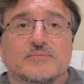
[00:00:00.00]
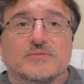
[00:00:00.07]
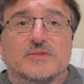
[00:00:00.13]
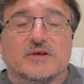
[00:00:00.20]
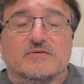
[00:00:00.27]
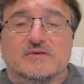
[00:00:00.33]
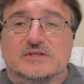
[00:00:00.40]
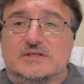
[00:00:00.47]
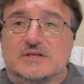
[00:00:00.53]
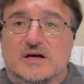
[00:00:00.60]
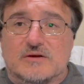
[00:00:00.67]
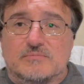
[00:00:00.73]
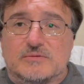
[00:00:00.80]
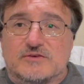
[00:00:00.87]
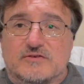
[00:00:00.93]
If it's
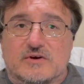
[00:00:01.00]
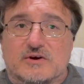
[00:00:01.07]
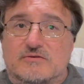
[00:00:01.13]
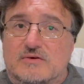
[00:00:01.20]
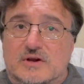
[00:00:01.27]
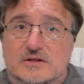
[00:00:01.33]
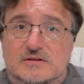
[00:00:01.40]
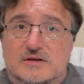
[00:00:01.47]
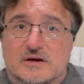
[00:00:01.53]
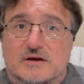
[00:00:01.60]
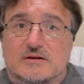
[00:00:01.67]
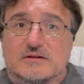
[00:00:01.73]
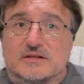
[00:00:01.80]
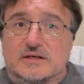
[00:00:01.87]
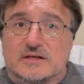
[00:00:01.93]
not very
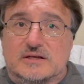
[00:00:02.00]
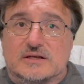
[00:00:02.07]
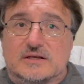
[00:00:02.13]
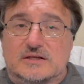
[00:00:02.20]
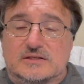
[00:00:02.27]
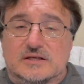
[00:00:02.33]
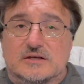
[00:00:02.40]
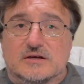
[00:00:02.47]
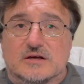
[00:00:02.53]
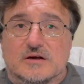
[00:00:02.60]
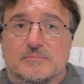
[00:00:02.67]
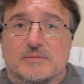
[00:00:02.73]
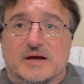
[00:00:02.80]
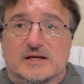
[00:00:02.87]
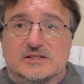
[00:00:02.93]
volatile, then it's going to
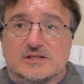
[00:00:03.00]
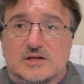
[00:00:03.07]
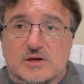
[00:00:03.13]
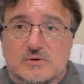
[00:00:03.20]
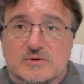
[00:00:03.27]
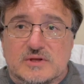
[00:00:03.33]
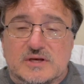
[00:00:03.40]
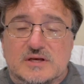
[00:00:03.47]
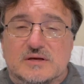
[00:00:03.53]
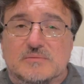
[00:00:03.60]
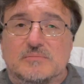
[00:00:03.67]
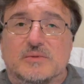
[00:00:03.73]
come back slowly,